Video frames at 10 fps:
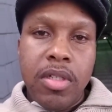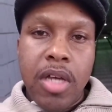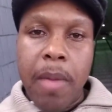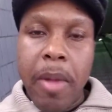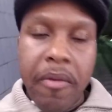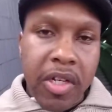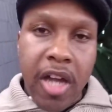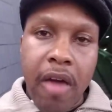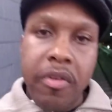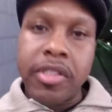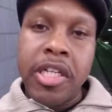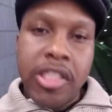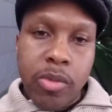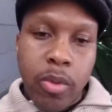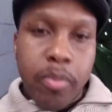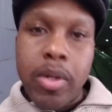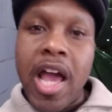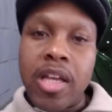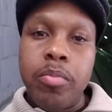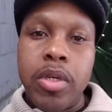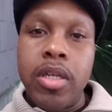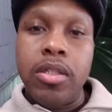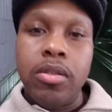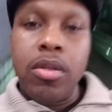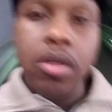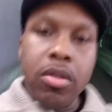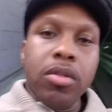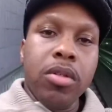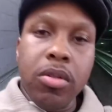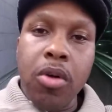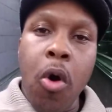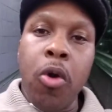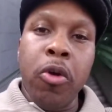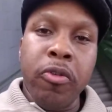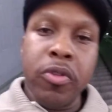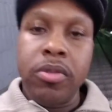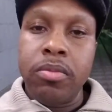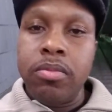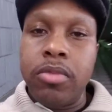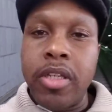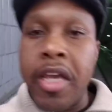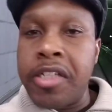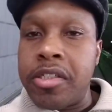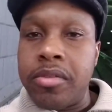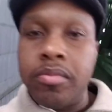I'm having a conversation with black men all over the nation,